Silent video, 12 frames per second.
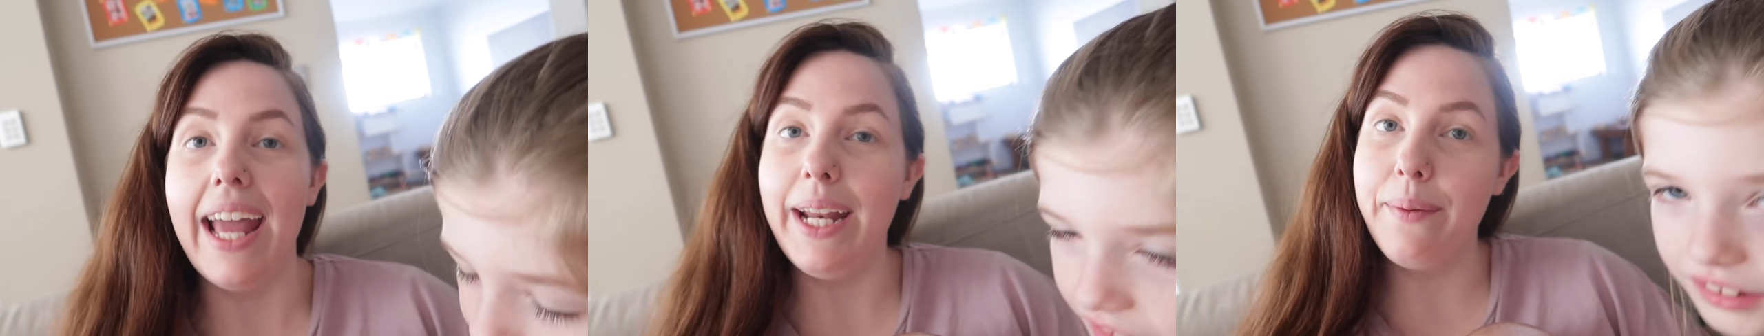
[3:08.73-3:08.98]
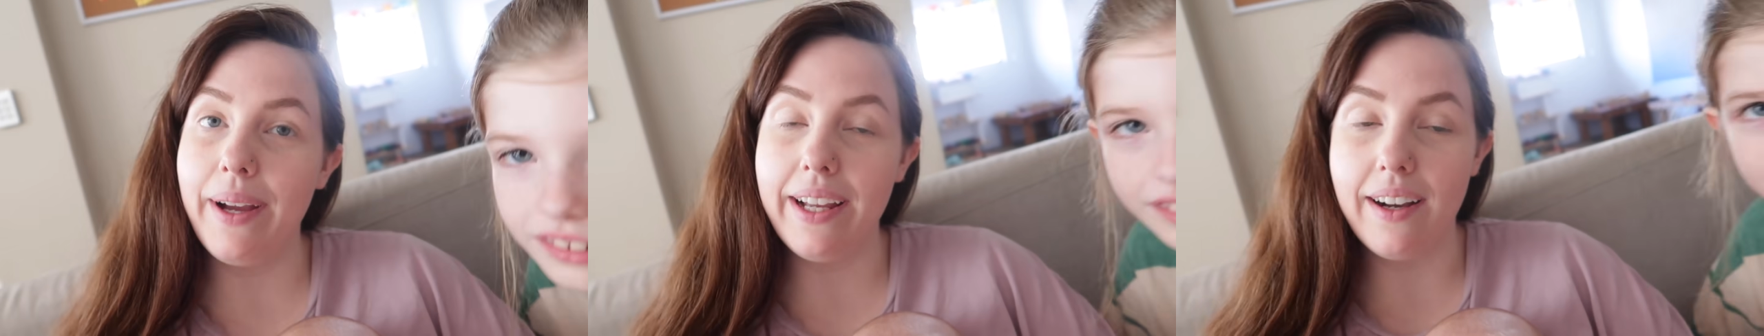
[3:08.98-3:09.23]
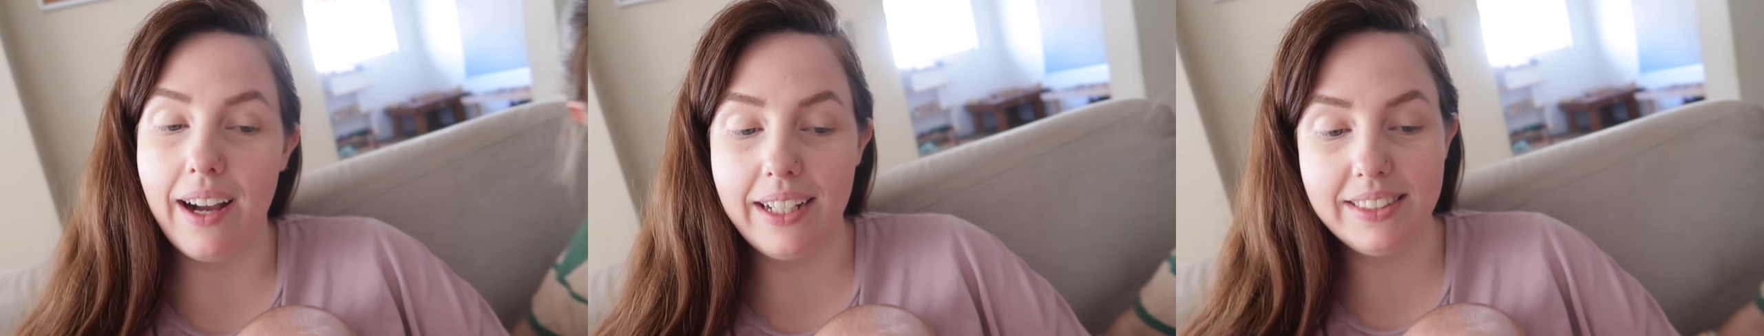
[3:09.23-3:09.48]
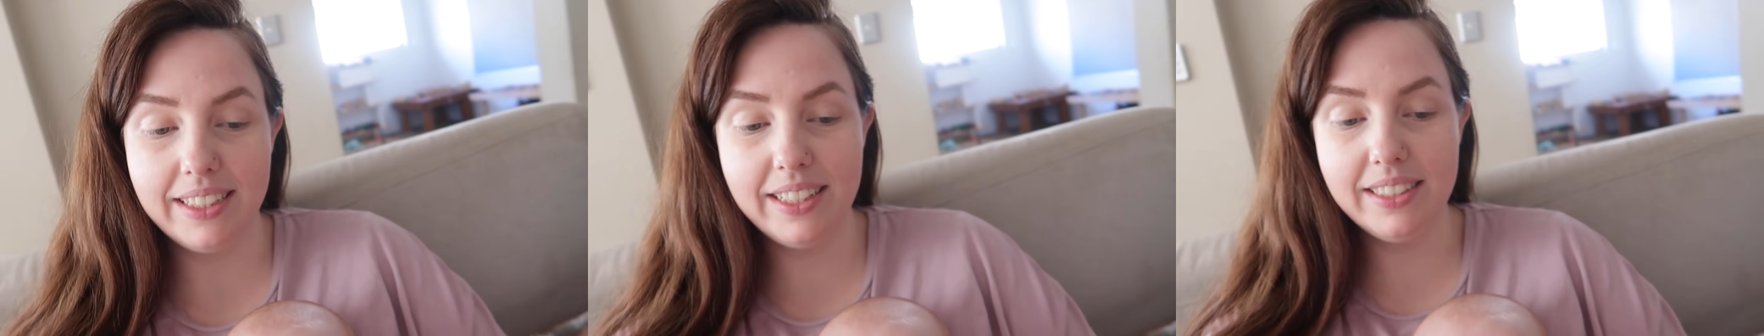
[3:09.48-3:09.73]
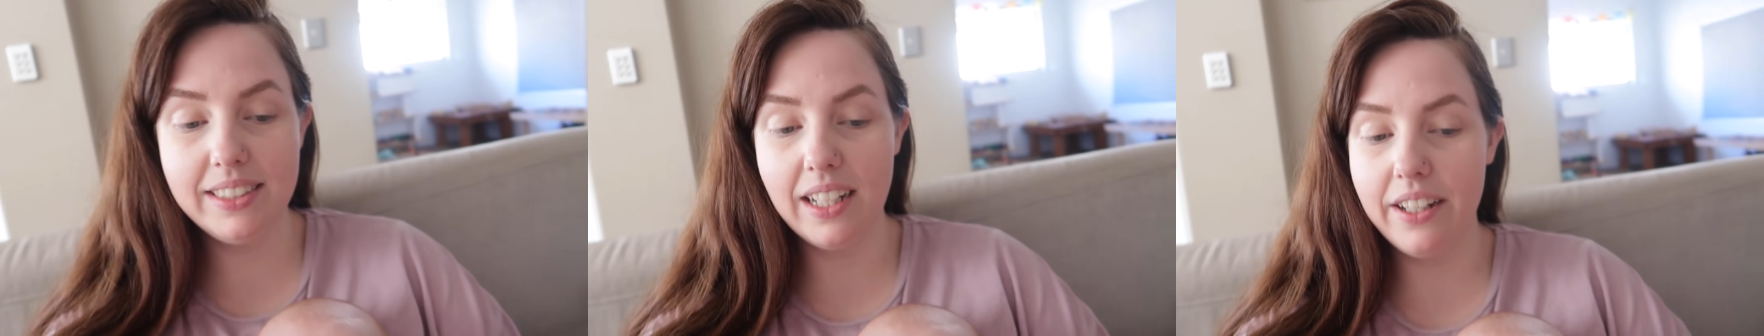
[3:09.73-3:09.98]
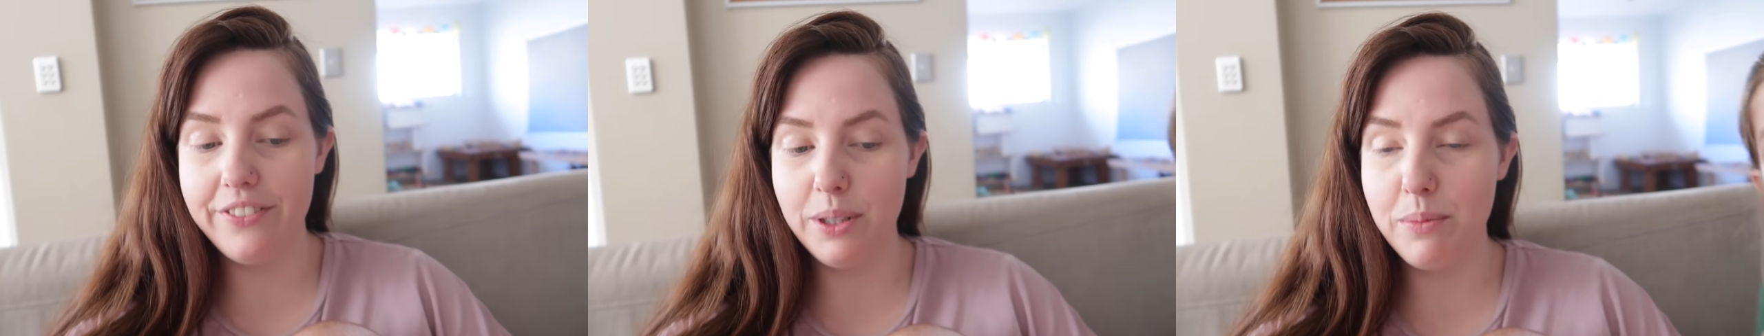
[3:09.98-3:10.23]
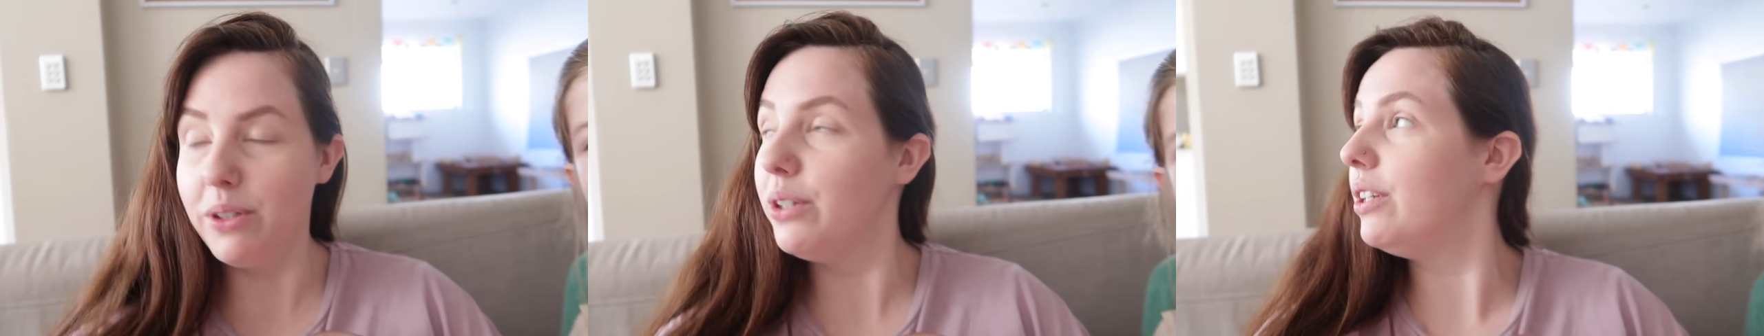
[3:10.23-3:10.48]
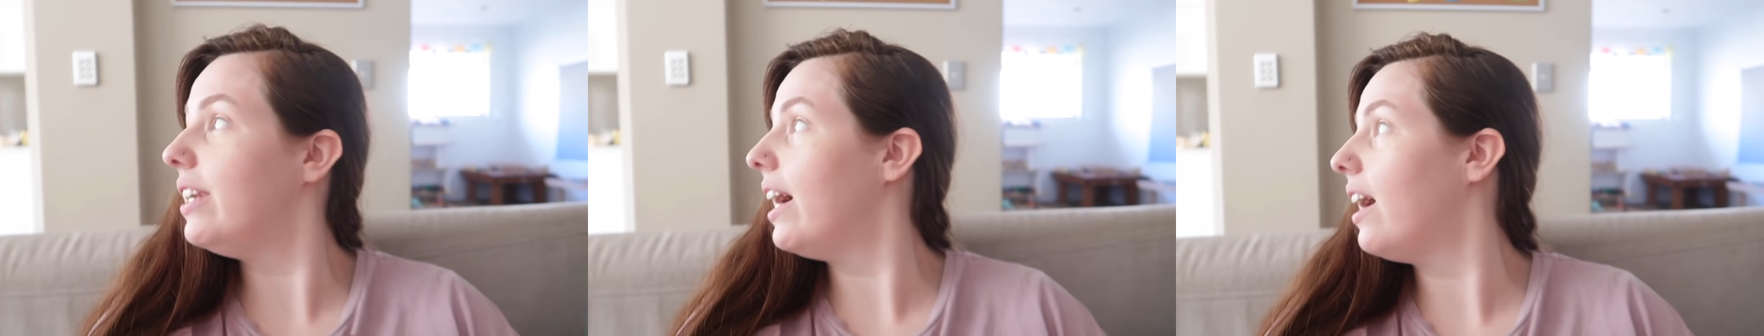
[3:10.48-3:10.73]
Anyway, guys, it is
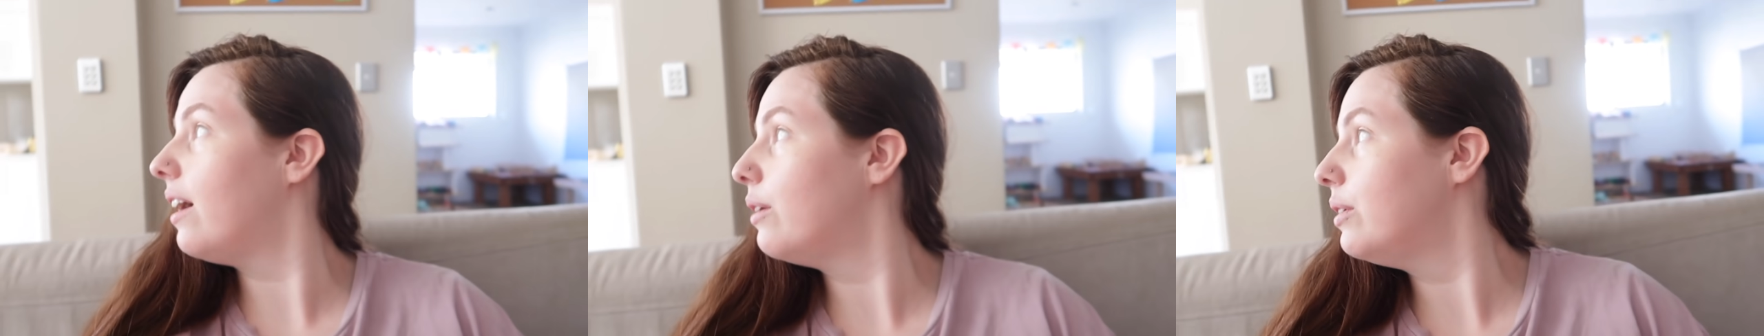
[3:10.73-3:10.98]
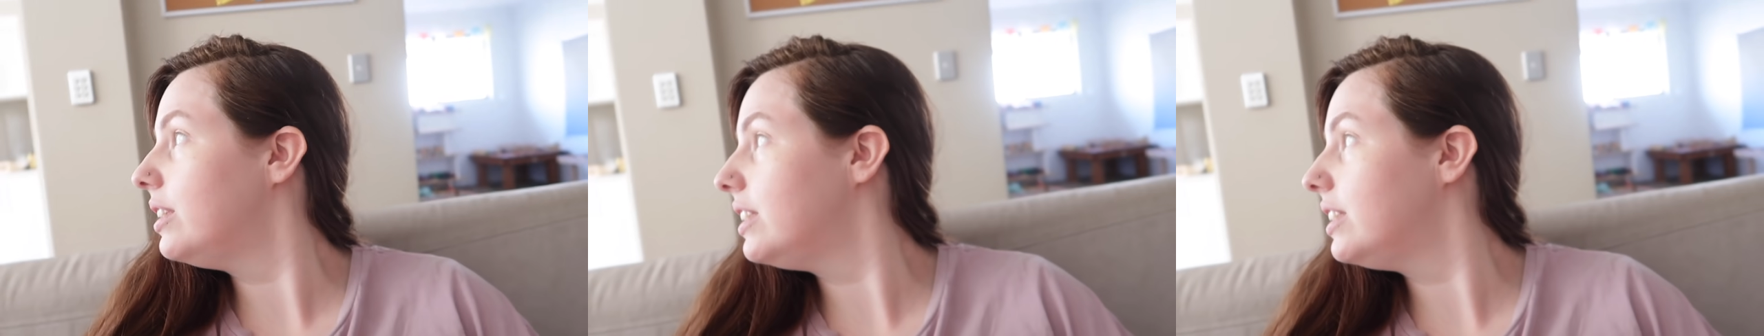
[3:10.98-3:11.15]
afternoon now.